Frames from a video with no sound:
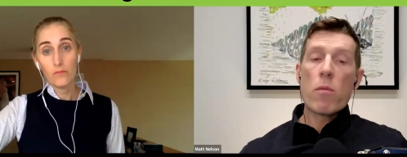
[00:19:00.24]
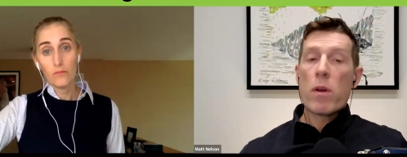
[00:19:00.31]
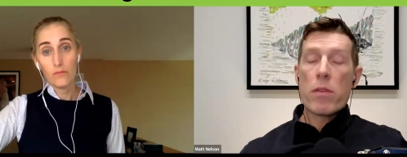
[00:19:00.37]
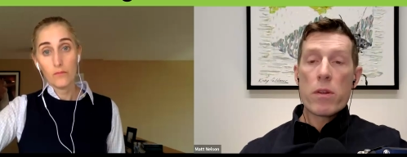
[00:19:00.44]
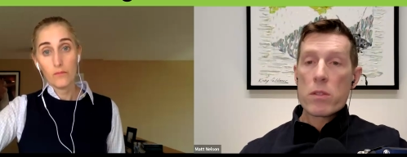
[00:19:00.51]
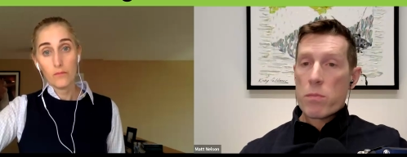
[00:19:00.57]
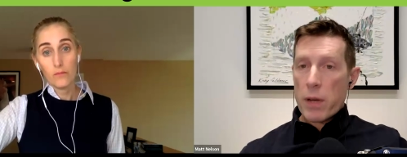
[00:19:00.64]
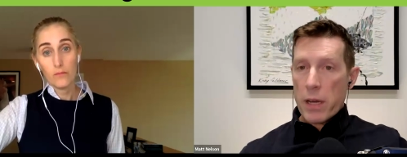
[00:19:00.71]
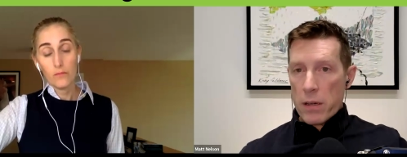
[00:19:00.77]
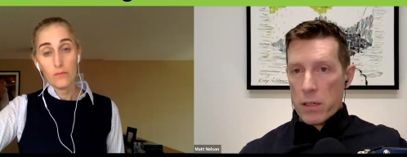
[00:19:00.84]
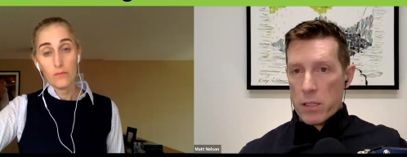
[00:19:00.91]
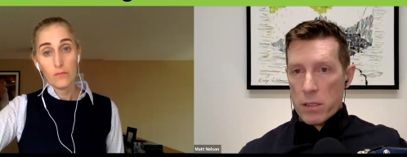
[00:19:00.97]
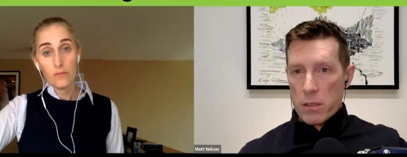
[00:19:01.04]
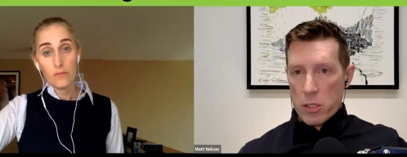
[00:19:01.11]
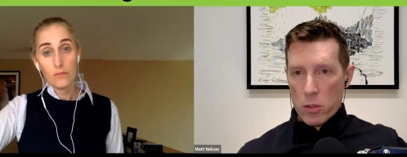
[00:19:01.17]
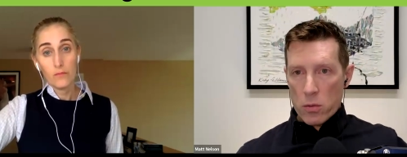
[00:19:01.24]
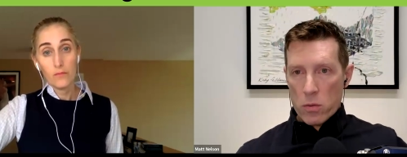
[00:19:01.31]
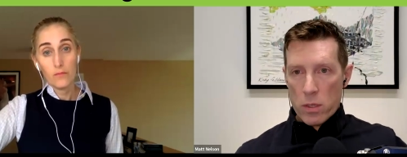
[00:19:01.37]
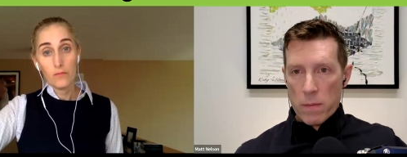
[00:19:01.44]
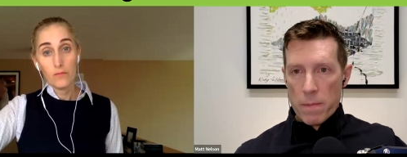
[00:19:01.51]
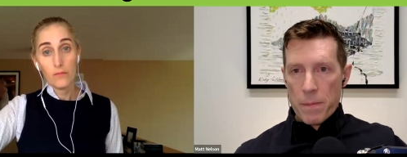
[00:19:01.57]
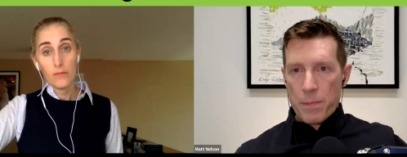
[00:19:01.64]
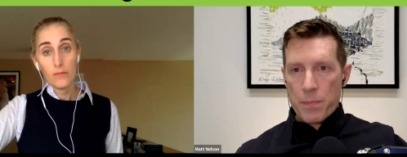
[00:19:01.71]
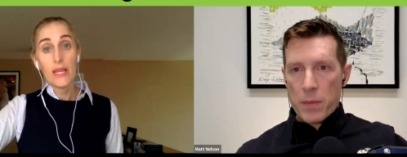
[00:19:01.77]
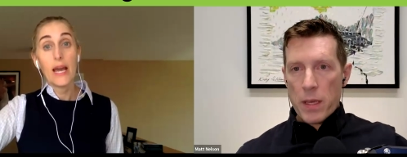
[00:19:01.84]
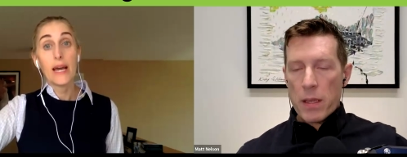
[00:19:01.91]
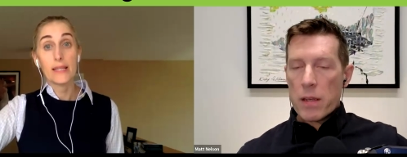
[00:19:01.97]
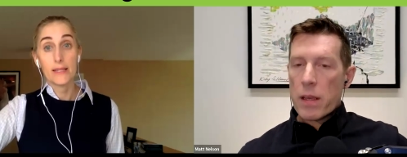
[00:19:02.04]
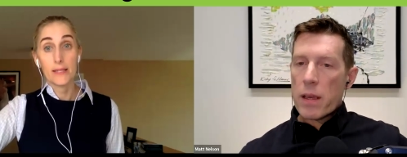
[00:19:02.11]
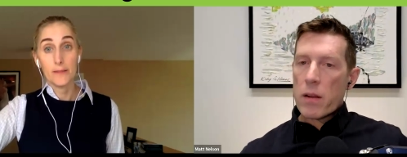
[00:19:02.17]
Speaker 1: when there's minor children?
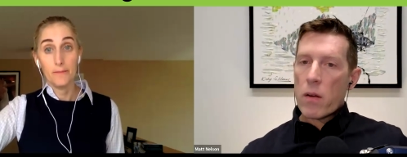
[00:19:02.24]
And, yeah.